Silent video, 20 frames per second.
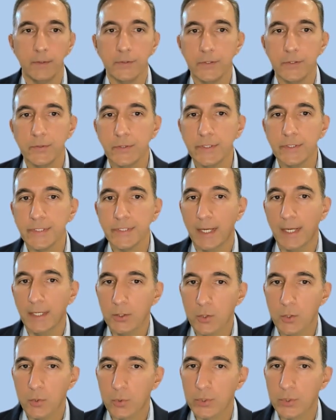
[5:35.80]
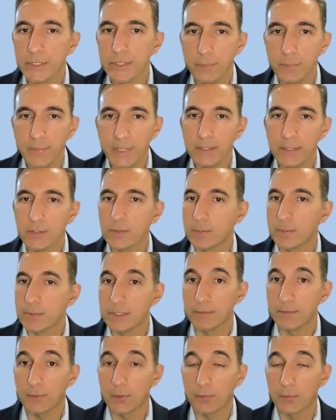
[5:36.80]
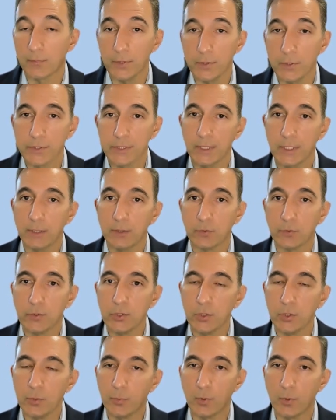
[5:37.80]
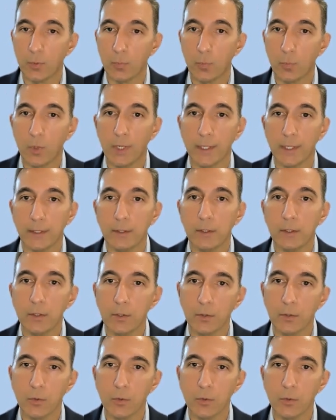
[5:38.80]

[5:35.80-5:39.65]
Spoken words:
To design a course to meet Specific Review Standard 2.1,